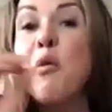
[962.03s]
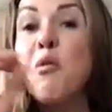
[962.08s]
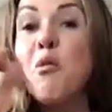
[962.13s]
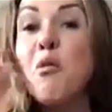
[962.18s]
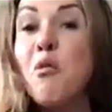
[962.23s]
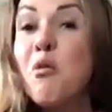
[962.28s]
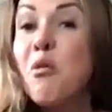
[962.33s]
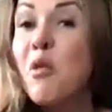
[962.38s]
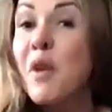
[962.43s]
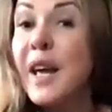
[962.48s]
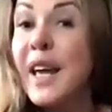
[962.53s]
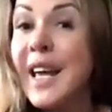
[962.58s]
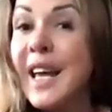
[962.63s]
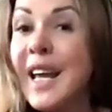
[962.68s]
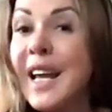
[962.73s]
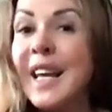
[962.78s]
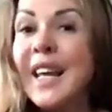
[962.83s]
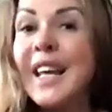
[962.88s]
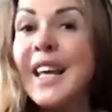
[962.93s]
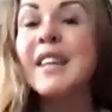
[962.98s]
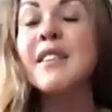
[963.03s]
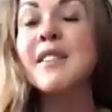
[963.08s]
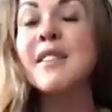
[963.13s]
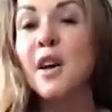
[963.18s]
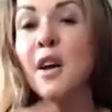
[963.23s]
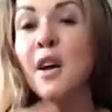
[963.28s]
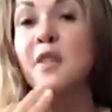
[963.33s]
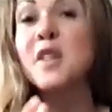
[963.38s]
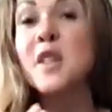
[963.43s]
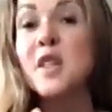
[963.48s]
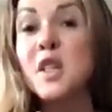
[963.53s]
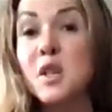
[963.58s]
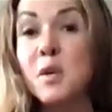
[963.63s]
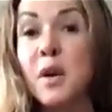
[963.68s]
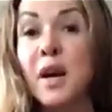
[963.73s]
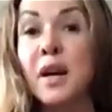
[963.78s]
really starting to